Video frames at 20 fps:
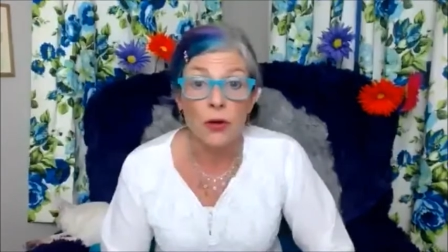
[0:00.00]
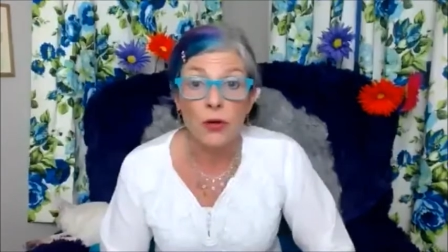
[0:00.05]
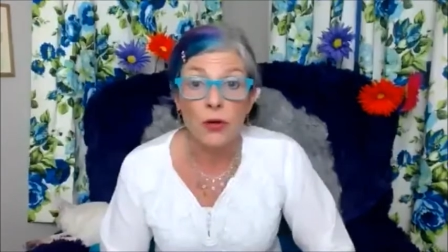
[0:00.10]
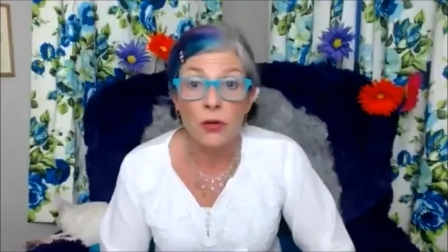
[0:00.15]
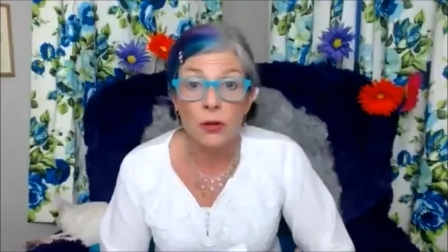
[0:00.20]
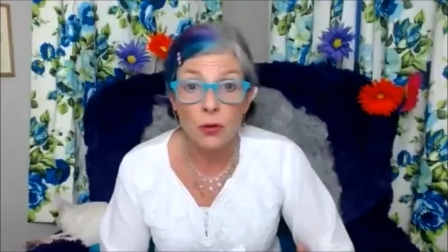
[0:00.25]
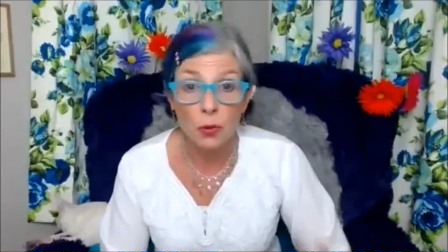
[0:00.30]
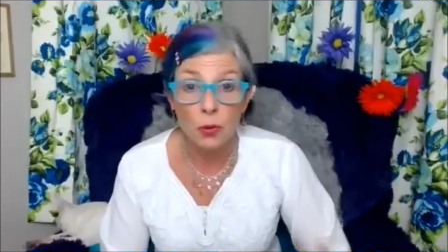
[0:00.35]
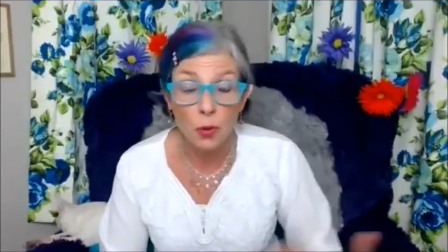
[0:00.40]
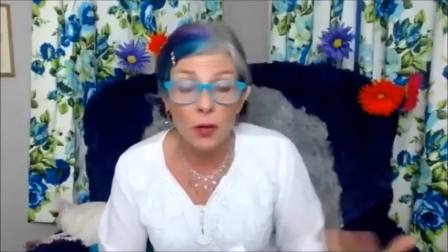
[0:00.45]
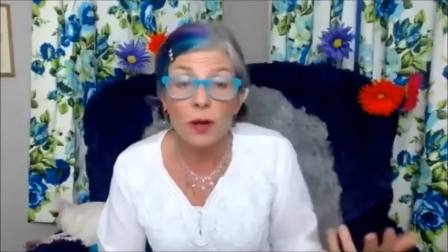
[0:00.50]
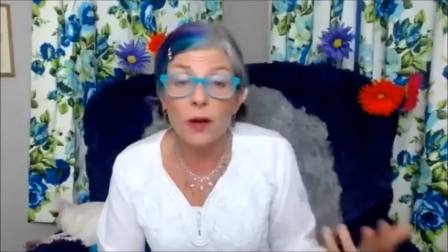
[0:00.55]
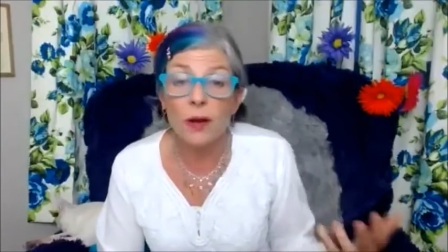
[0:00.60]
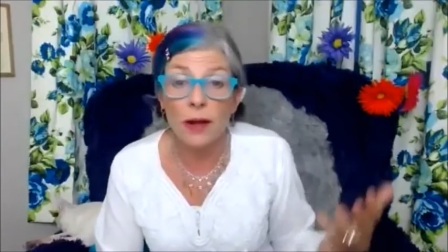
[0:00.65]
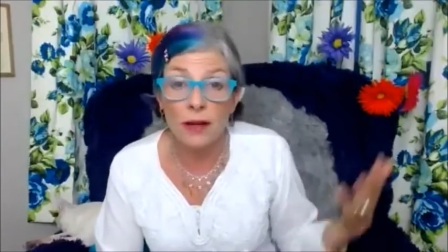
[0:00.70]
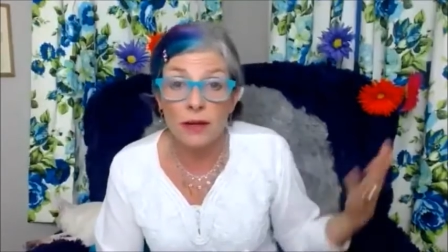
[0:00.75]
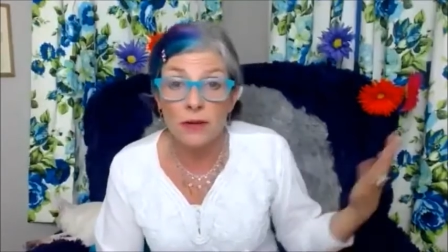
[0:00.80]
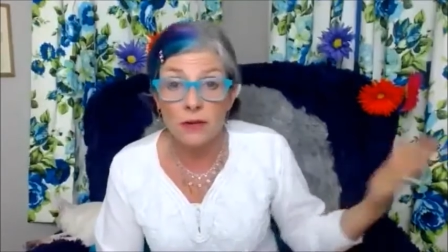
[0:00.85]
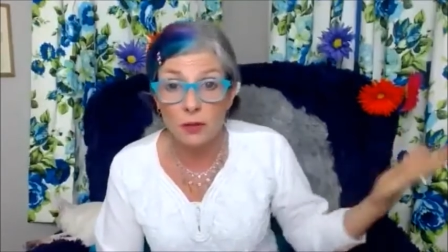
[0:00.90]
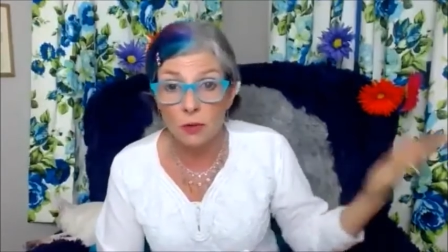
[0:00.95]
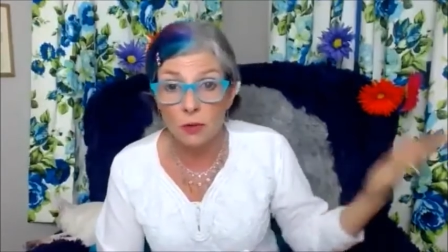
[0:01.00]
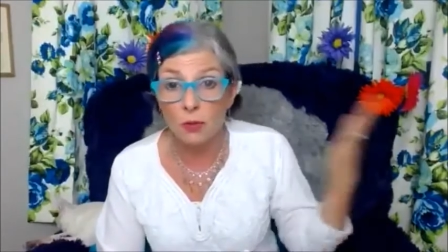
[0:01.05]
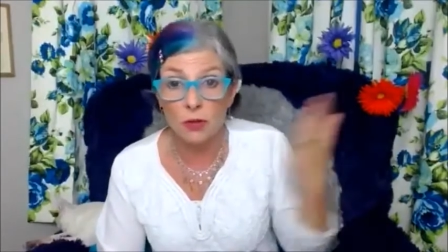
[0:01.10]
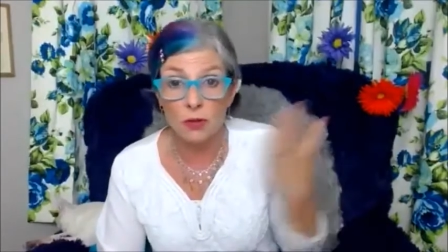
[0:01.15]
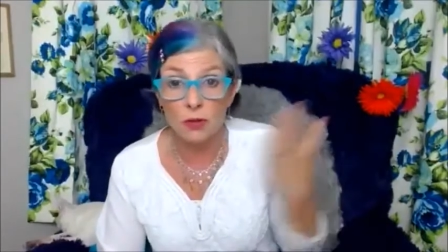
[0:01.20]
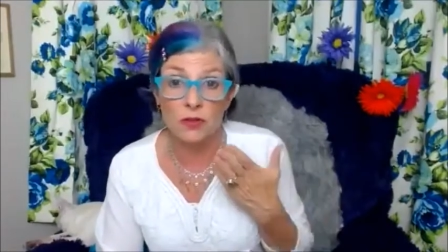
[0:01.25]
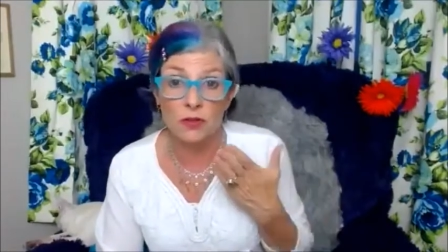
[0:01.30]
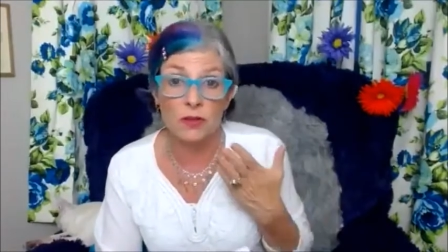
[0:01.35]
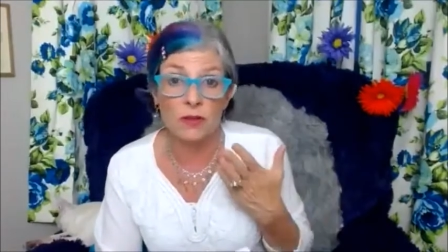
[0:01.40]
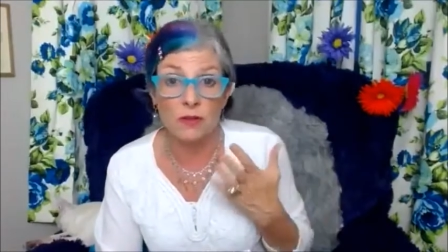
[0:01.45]
your ideal
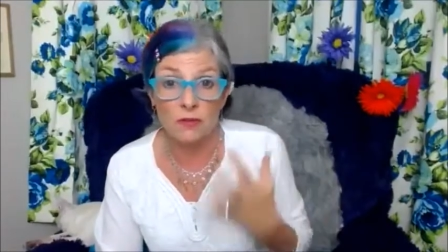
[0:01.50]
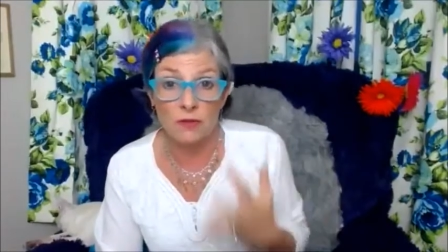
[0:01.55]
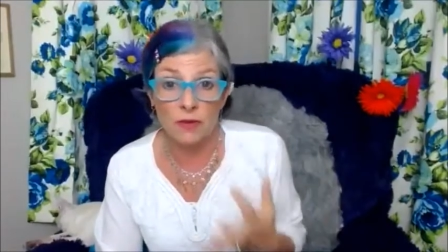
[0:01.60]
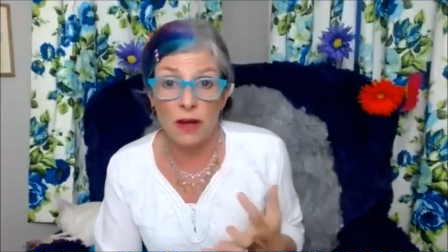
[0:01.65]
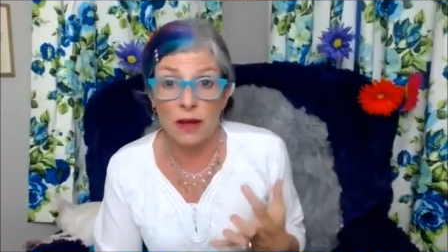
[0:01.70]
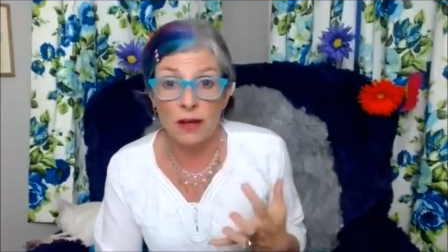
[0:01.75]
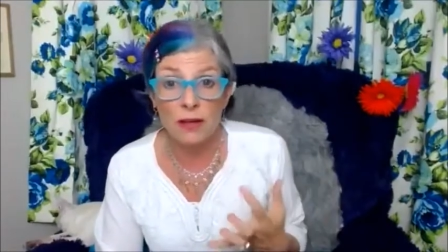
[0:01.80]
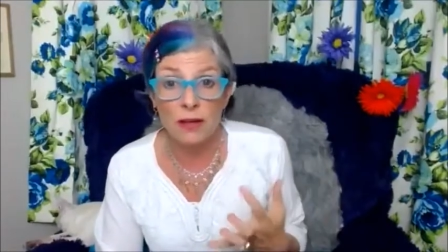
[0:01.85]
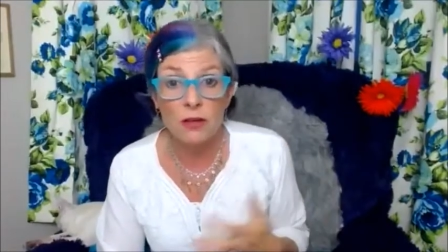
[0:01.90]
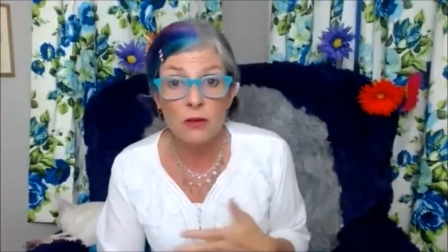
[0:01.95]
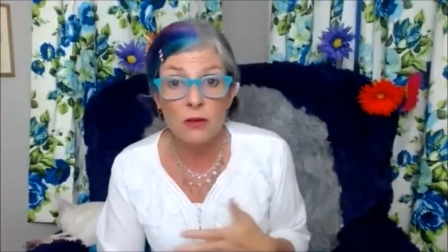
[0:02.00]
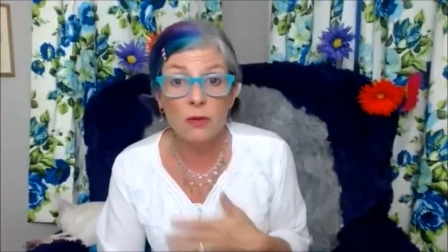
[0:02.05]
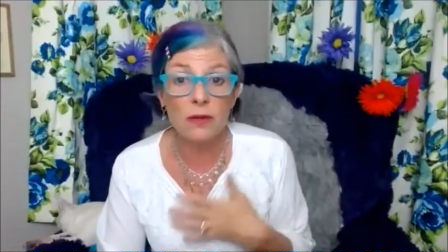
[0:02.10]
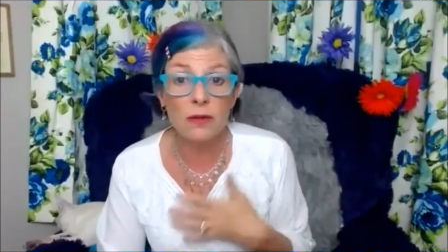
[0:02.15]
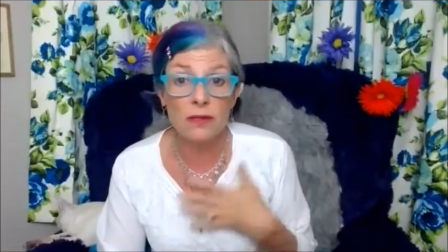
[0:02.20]
person to find you